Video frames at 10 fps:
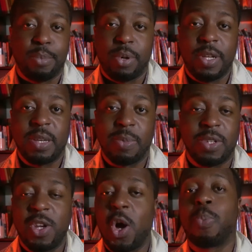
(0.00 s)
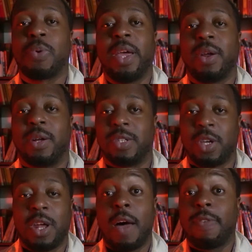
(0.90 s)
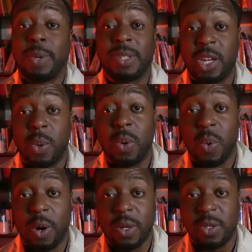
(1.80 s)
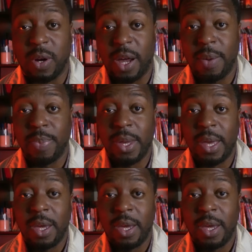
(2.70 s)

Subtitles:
Pretty simple. It's a no-brainer. It's a good offer because I know it works, all right?